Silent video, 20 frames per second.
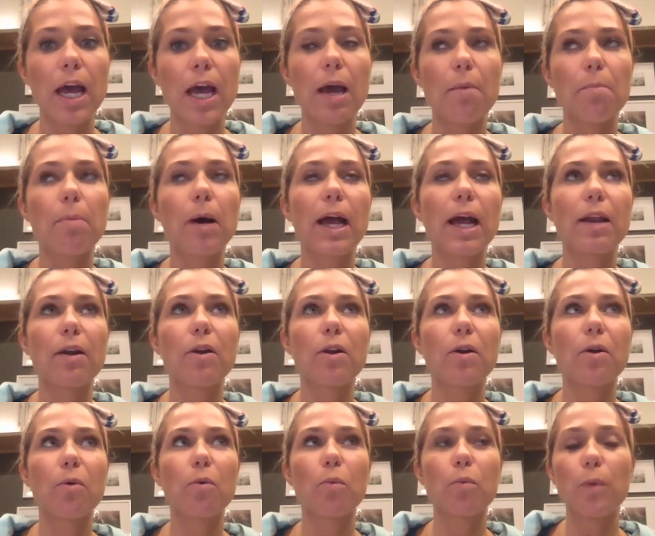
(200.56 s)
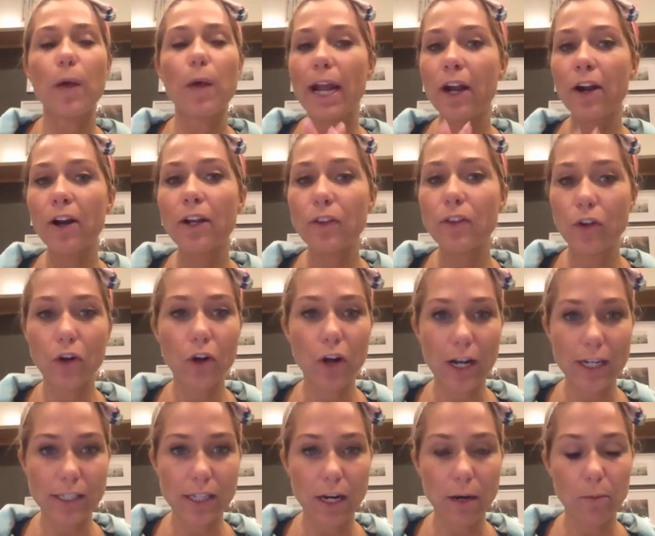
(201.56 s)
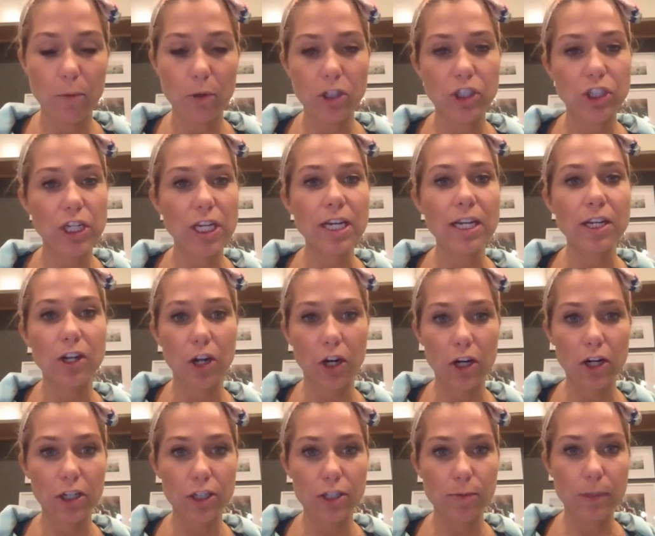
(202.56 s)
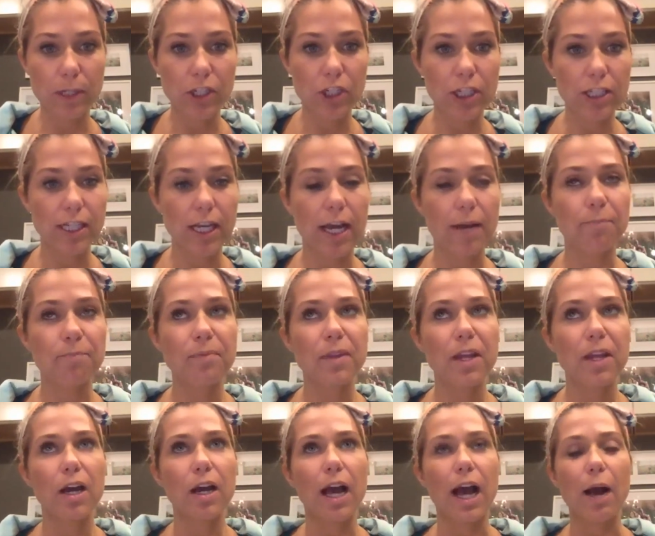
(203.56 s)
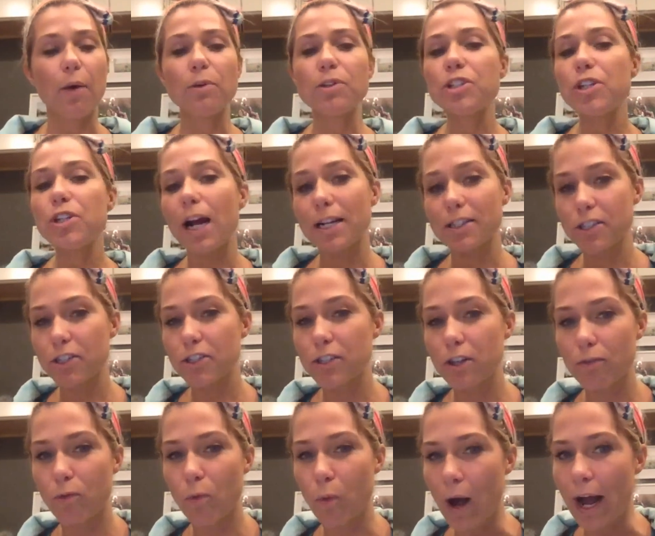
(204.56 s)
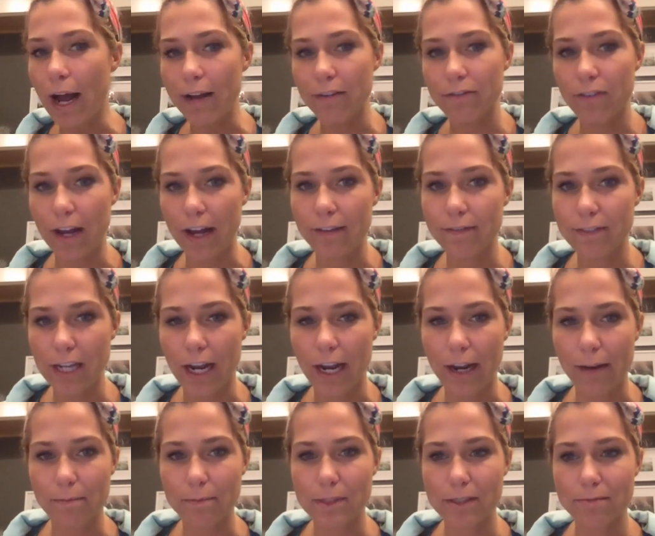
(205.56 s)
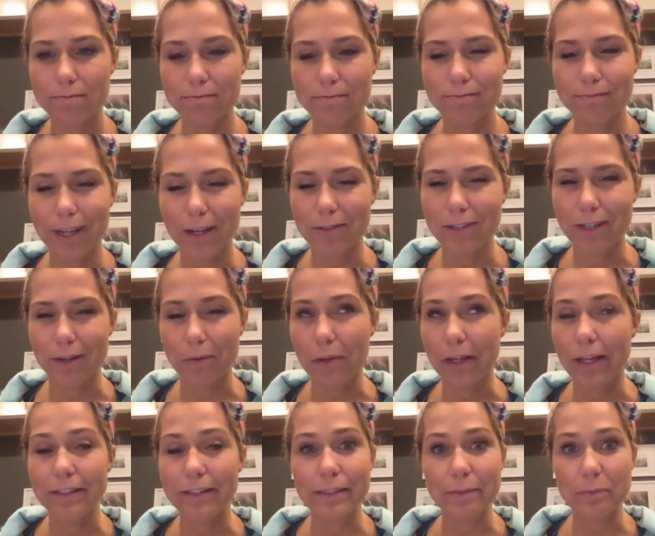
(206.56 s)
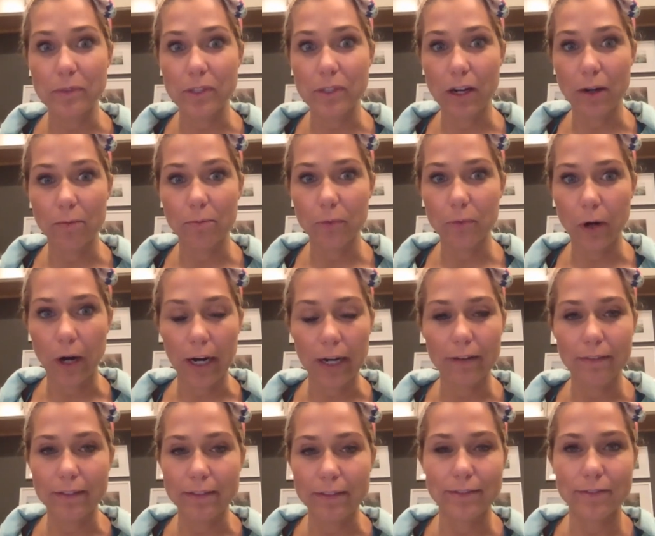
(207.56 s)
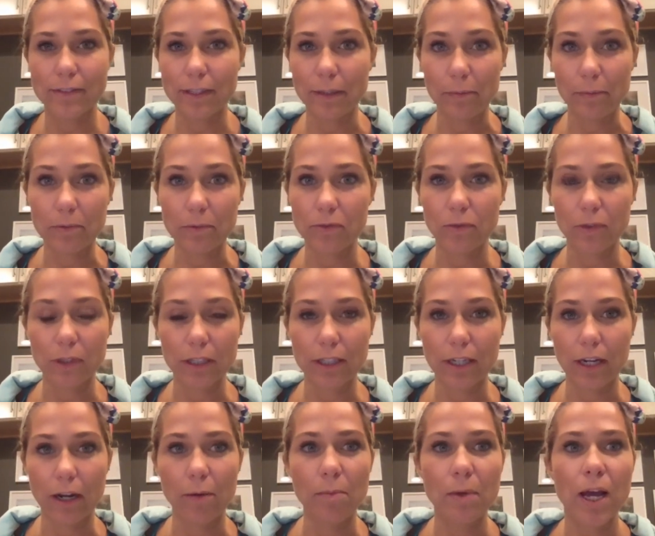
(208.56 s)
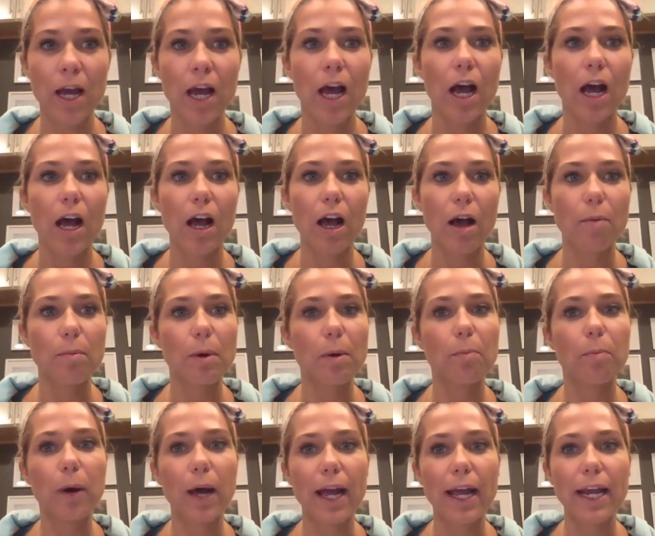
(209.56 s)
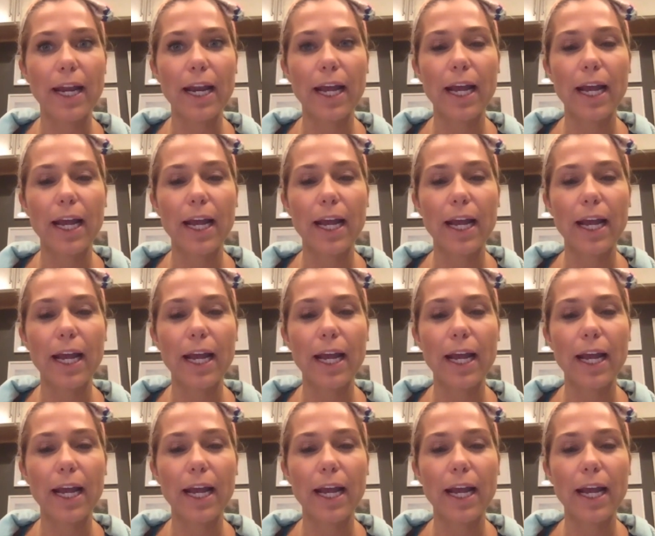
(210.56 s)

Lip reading: But Erin, the girl I signed up with, she encouraged me. She said, I want you to ask yourself why 5 times. I was like, well, that seems dumb, right? That seems really dumb. But